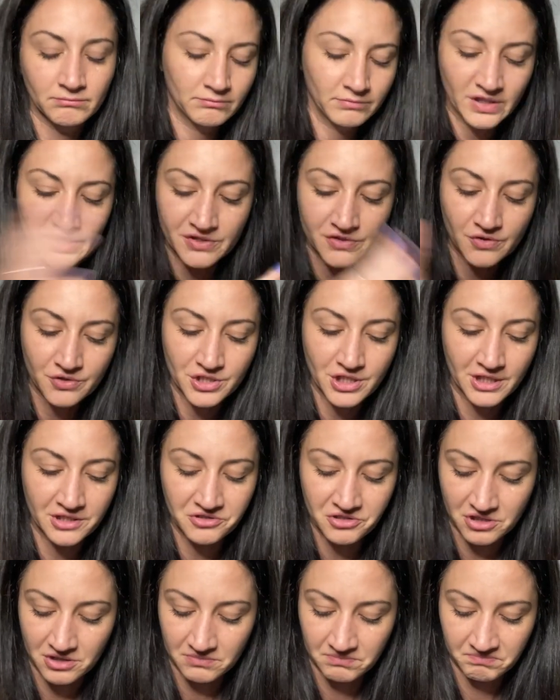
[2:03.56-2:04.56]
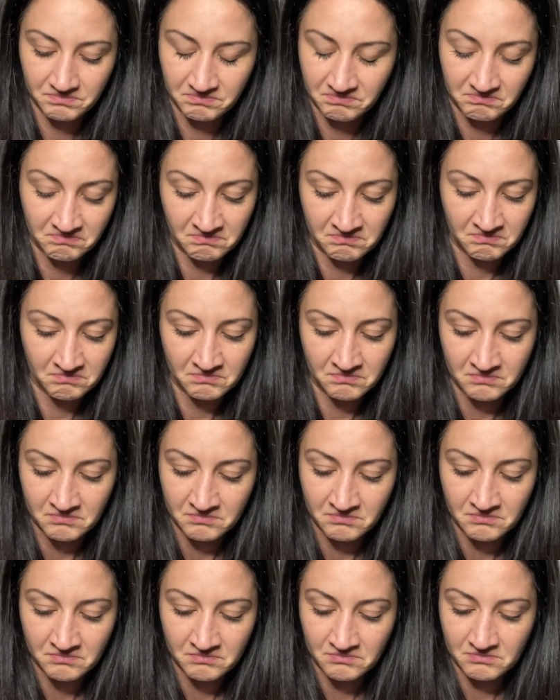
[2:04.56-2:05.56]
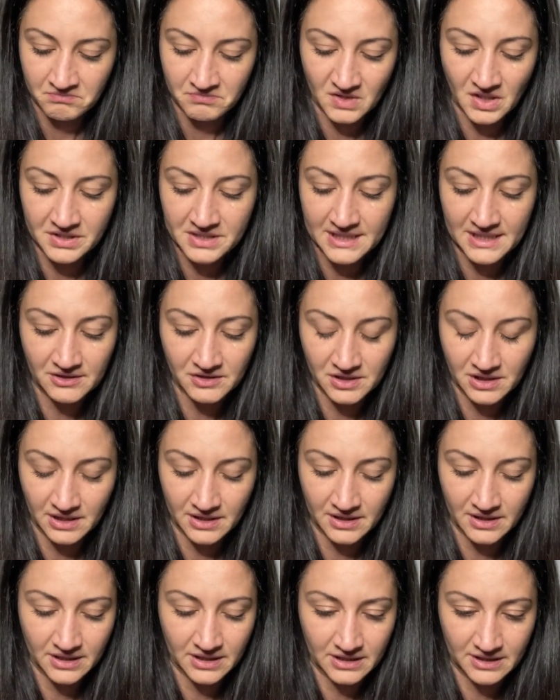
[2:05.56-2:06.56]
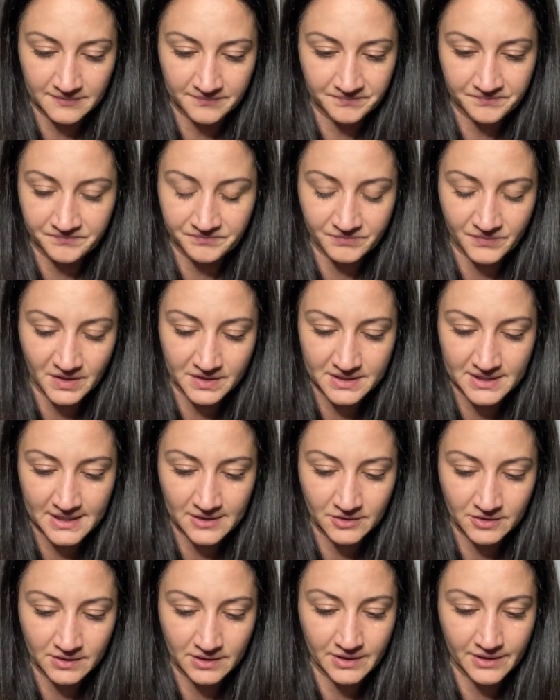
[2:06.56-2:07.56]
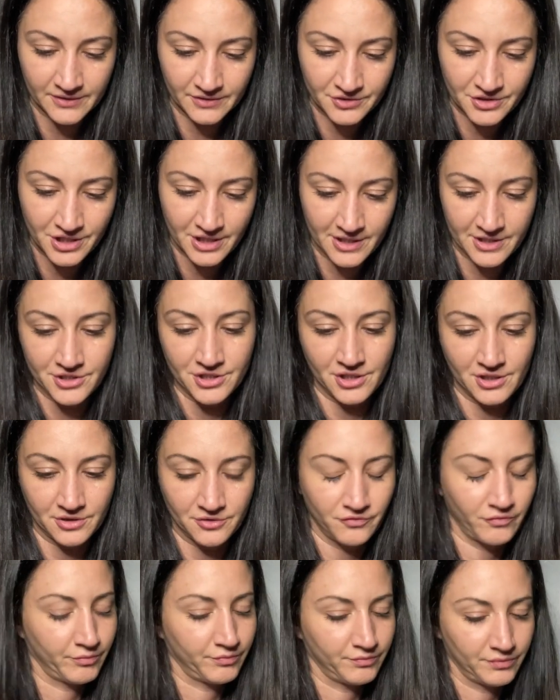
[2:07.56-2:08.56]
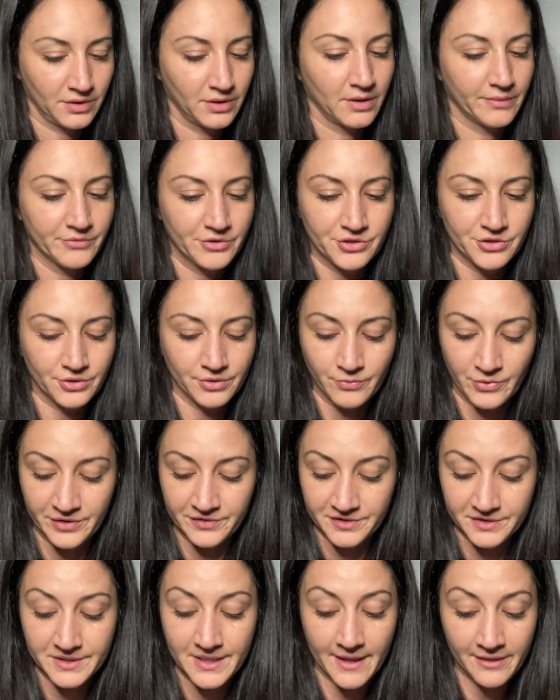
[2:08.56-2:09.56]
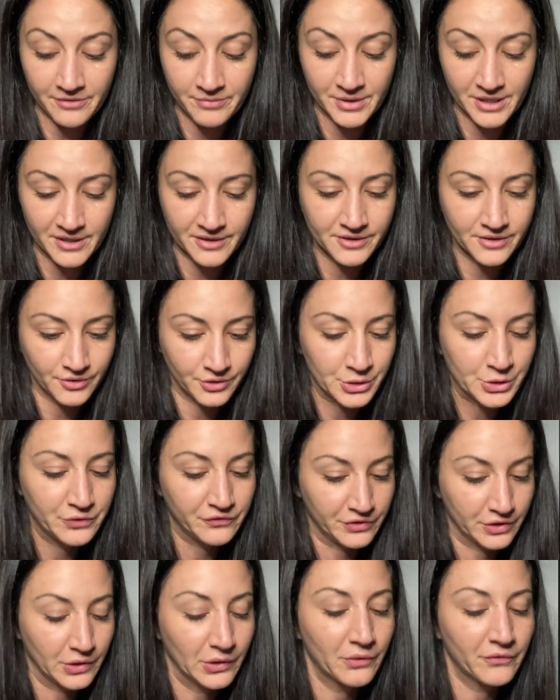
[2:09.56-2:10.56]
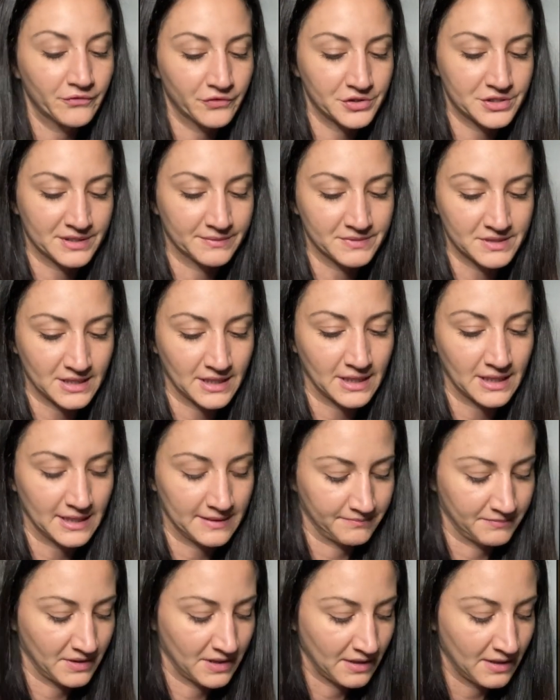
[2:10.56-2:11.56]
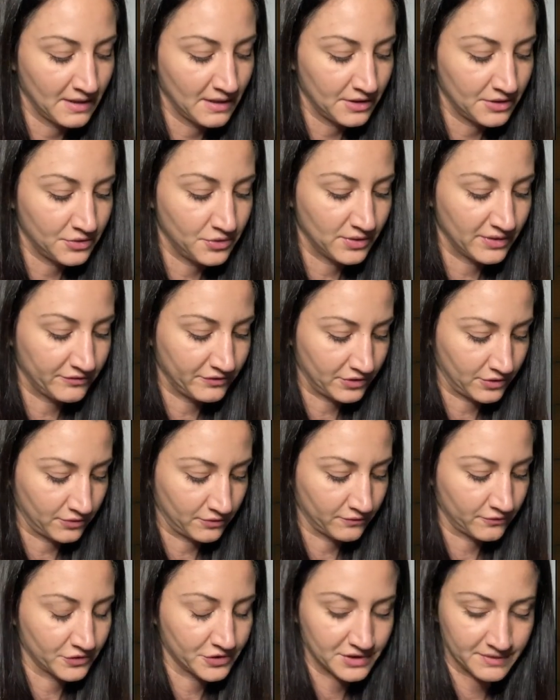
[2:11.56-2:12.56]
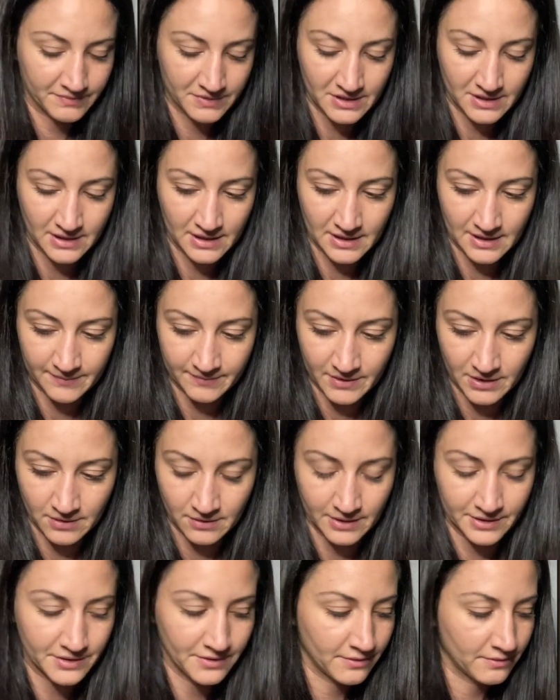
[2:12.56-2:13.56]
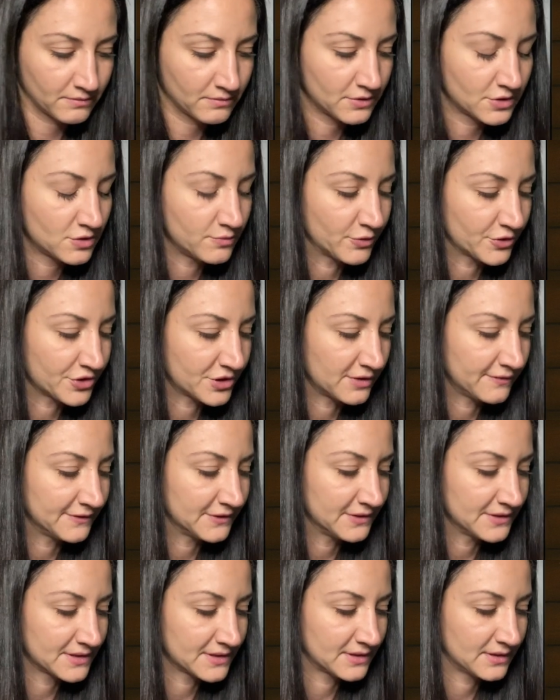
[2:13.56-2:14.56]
Things are changing. Undoubtedly. Um, undoubtedly, they're changing. you I'm sure, with death being here, you've known for some time. You have known for some time. All right, two more shuffles.